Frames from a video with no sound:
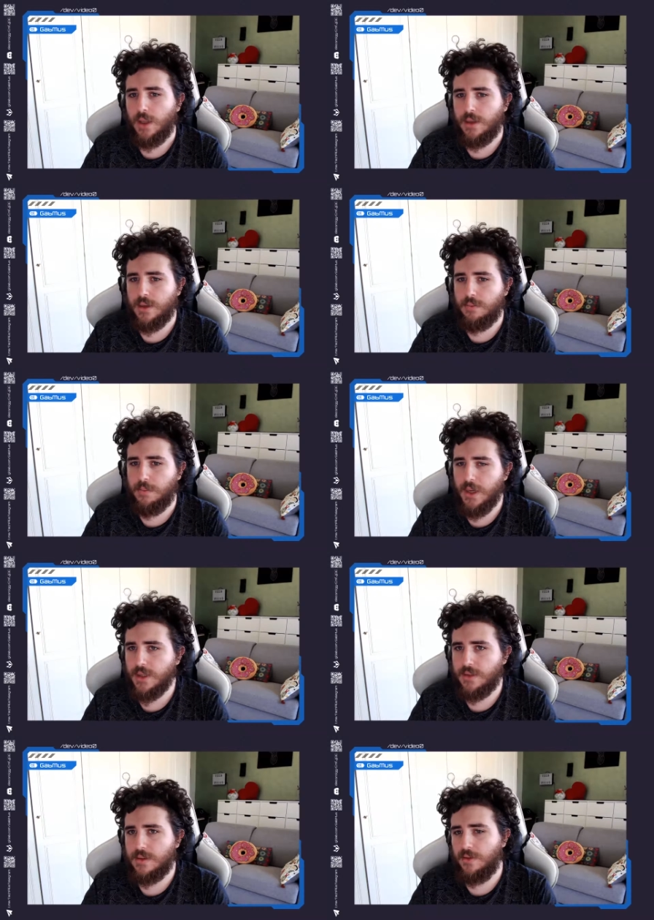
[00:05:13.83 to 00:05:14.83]
the
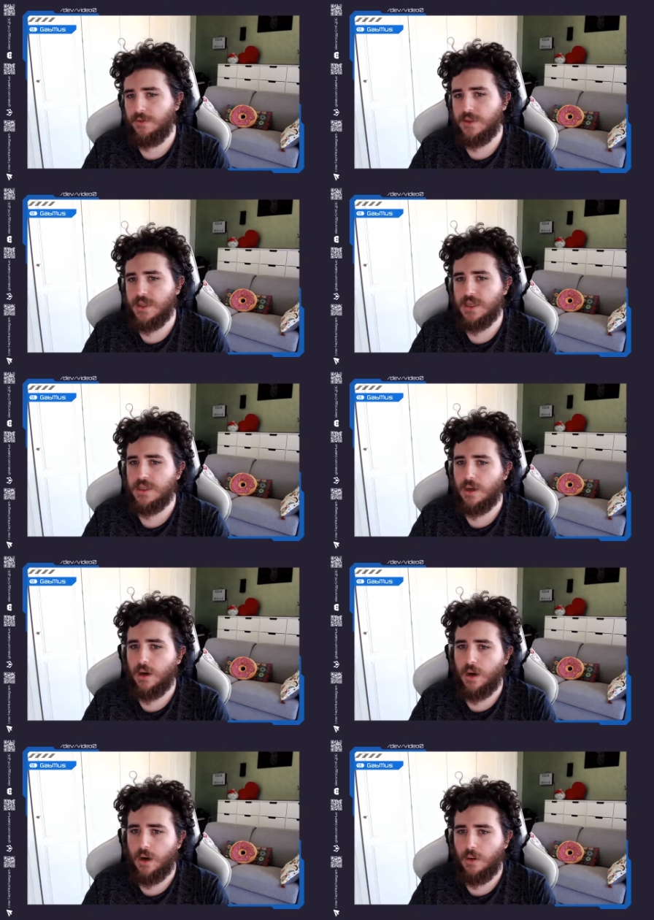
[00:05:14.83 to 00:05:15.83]
biggest differences
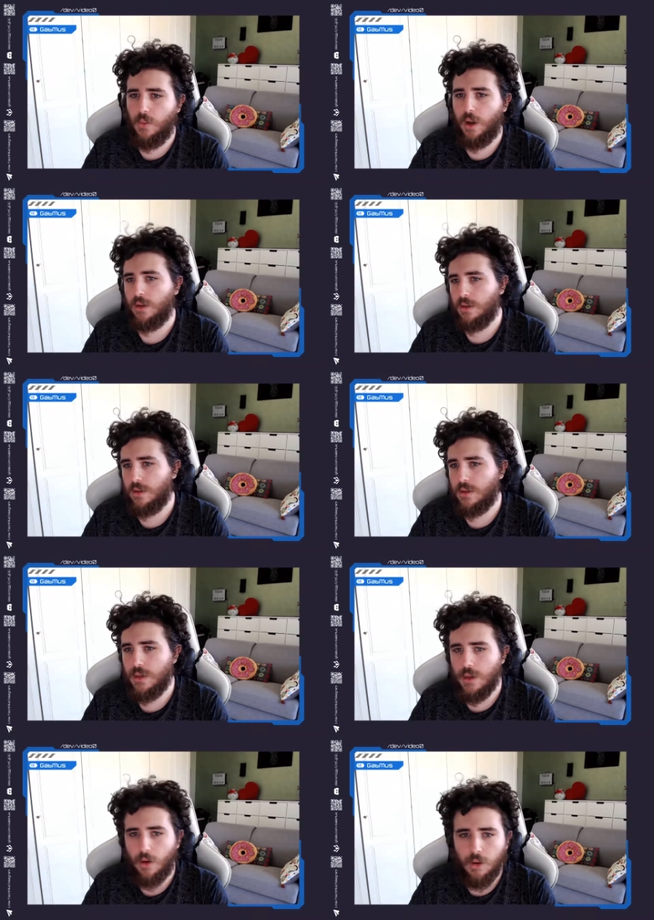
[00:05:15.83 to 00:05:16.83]
are, well,
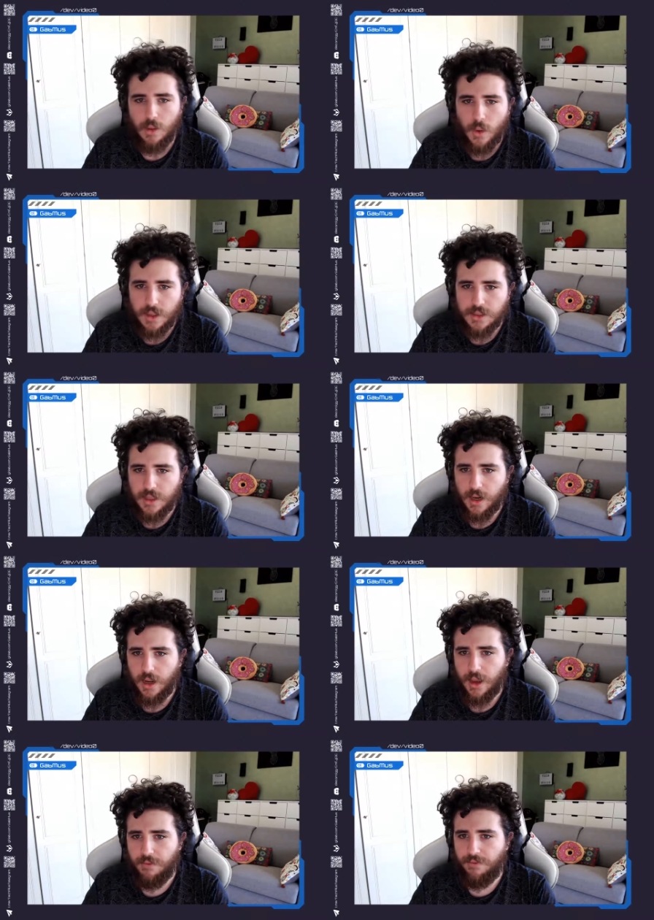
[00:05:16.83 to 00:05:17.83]
the only ones that
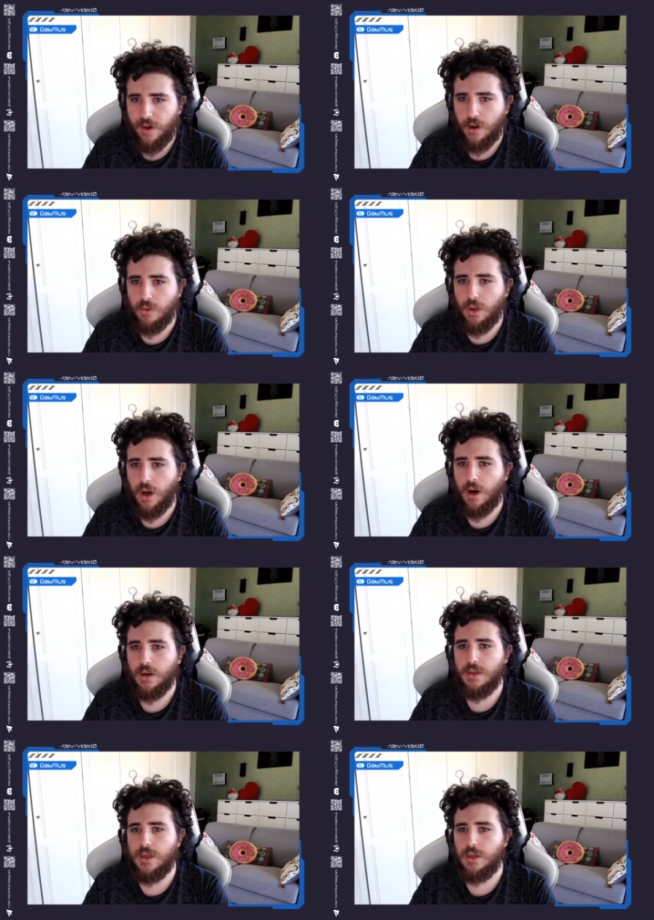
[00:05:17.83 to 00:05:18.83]
I have found
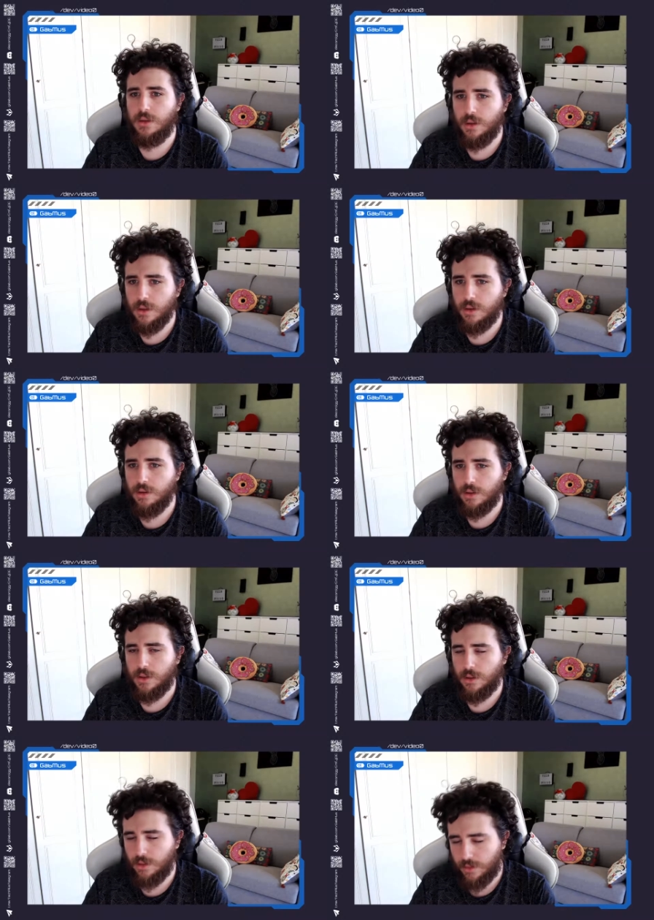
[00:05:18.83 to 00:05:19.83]
are the
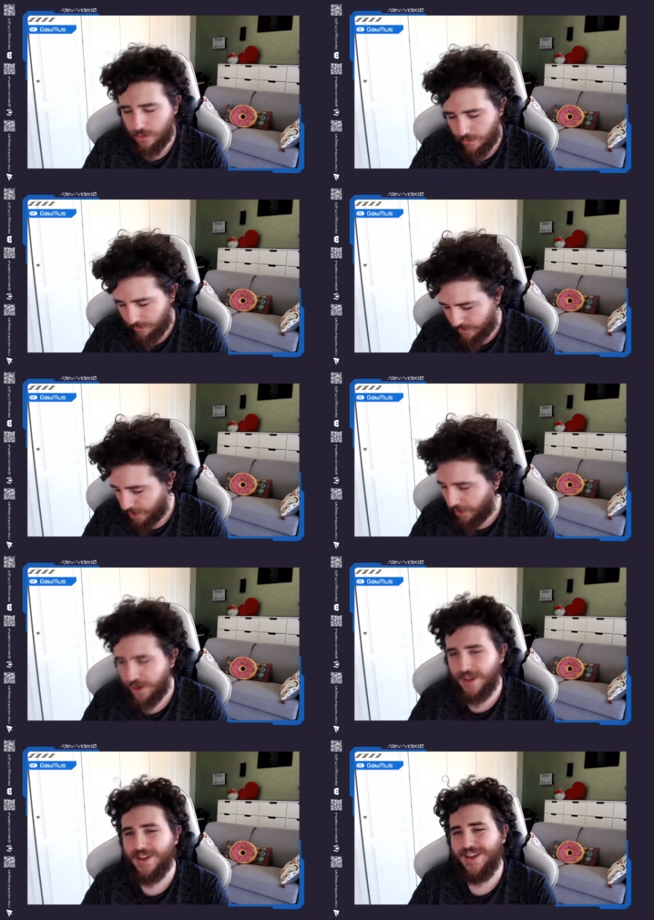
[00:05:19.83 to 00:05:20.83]
32
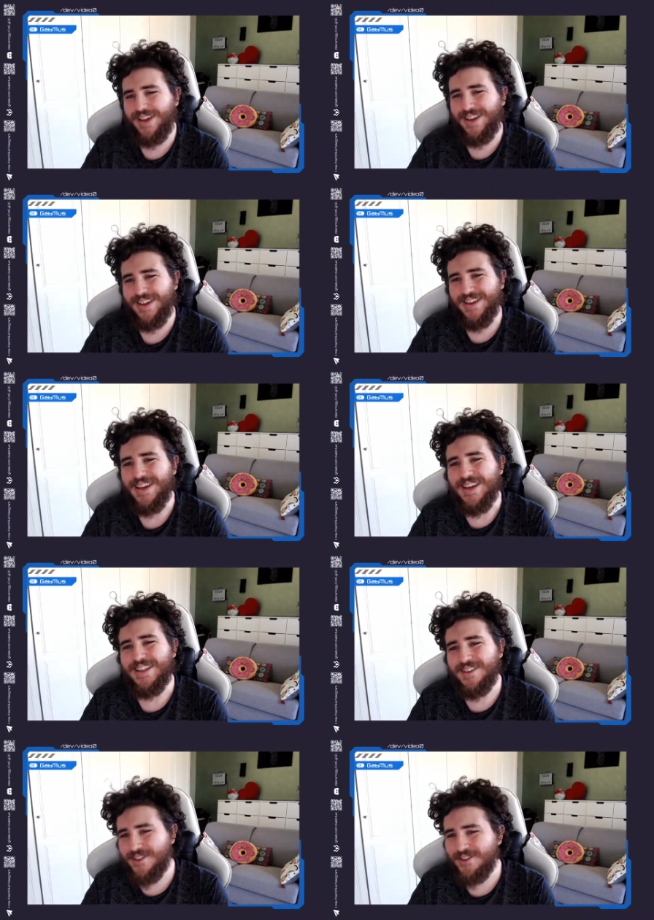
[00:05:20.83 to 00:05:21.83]

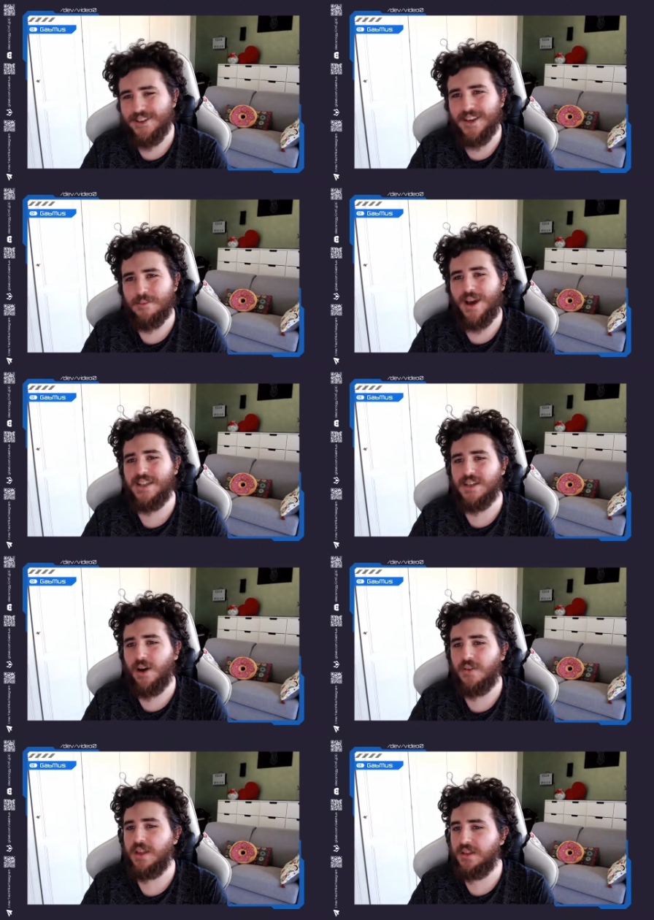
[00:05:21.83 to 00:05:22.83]
gigabytes
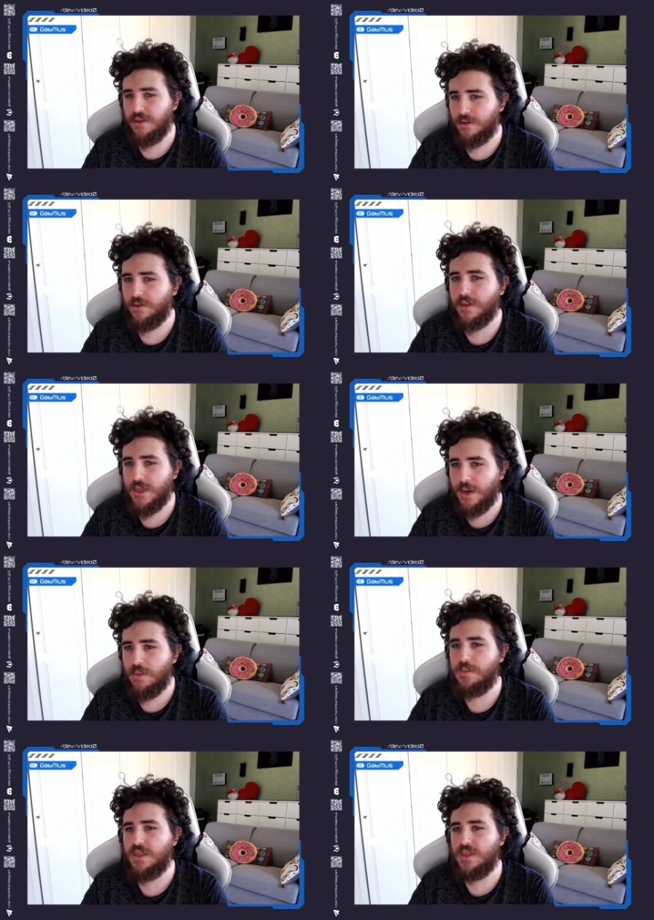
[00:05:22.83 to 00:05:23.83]
of internal
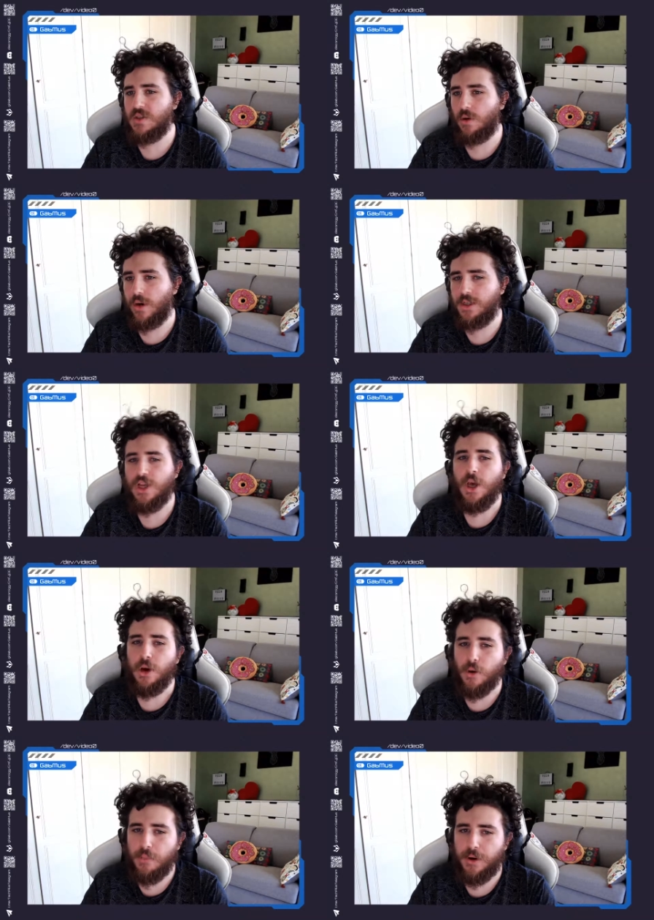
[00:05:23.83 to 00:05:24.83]
eMMC storage
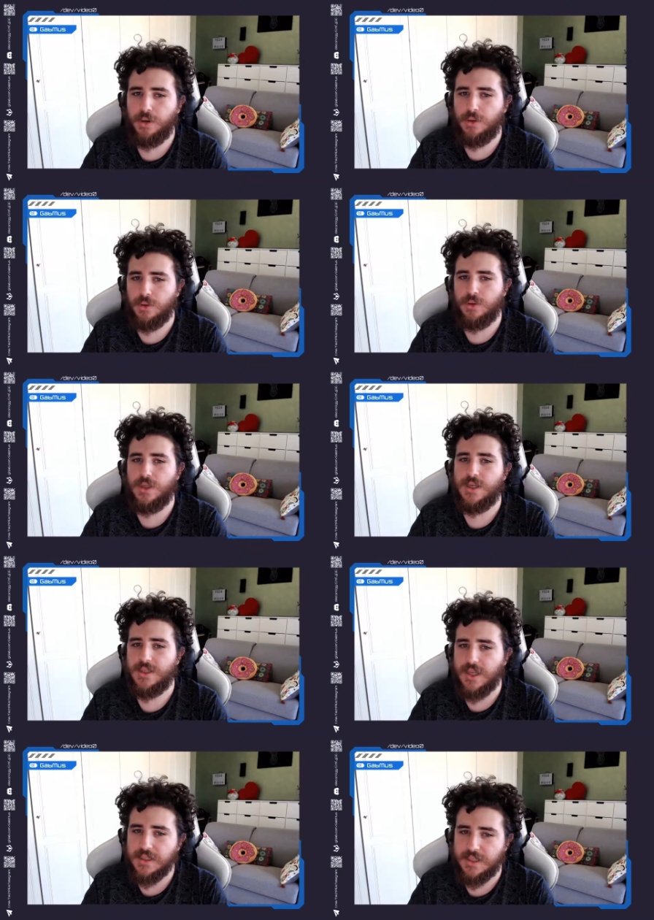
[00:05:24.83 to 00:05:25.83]
compared to the
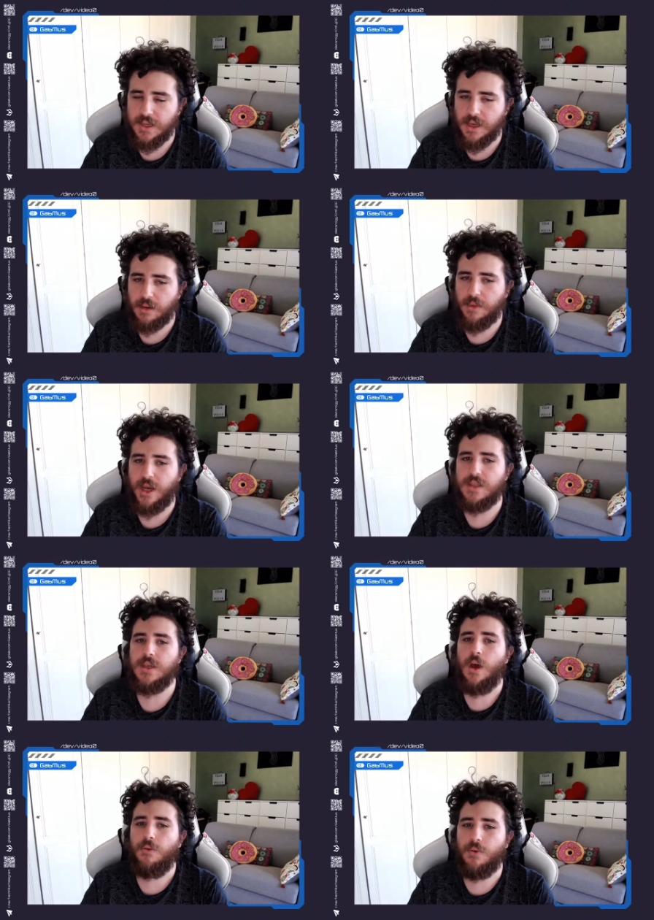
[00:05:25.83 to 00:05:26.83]
16
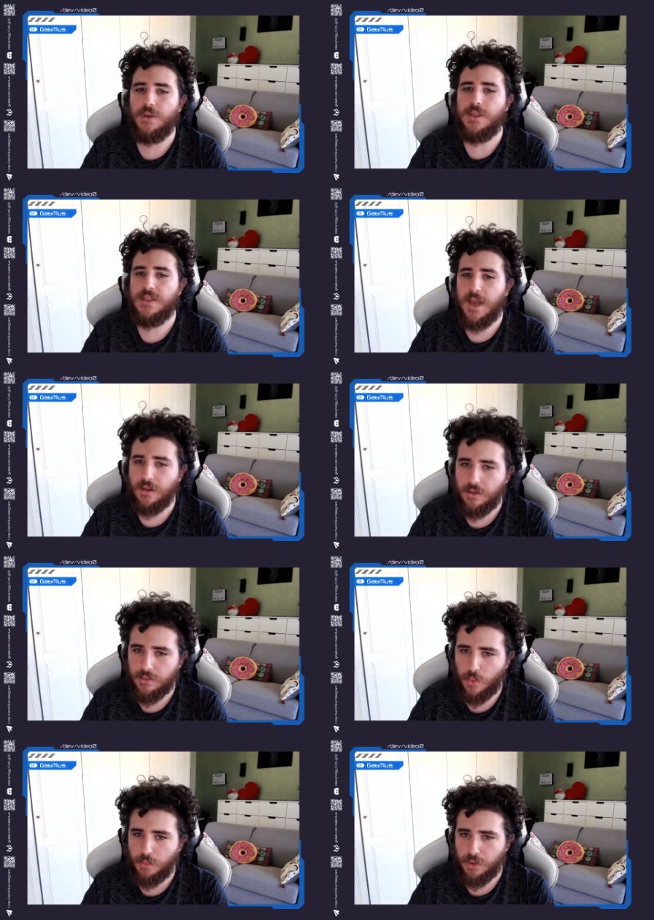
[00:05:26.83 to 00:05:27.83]
gigabytes for the standard
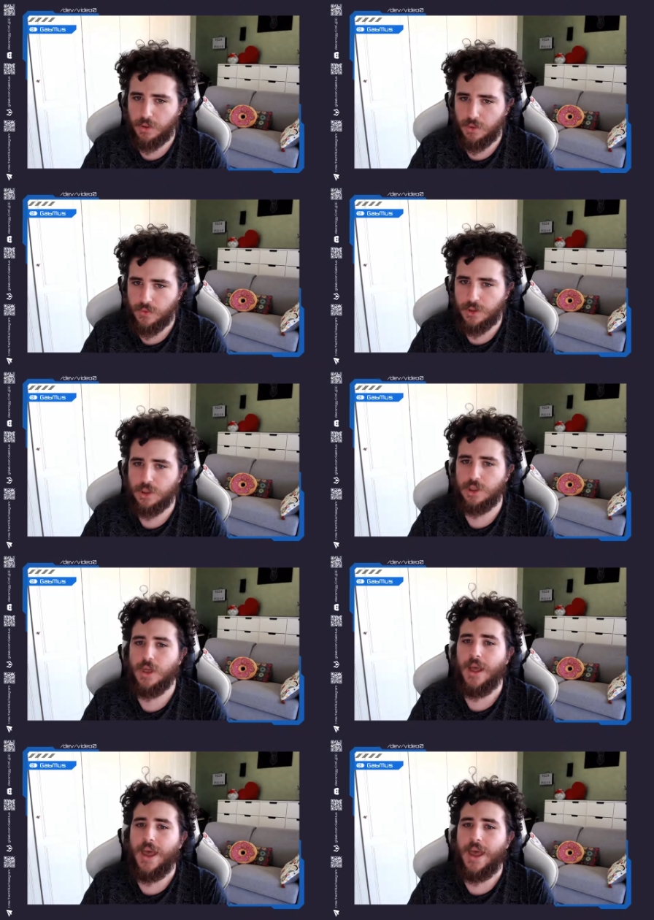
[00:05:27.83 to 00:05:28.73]
1.2 version,